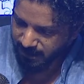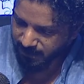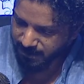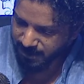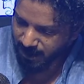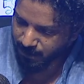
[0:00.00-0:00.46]

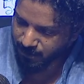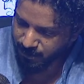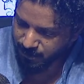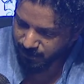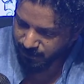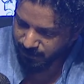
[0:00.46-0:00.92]
Without
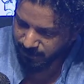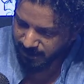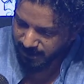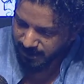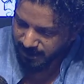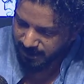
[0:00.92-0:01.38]
truth,
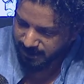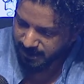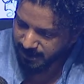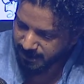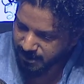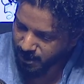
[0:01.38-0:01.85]

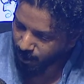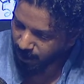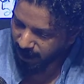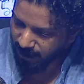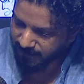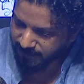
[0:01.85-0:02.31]
there is no
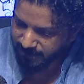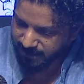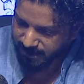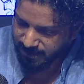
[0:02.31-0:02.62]
love.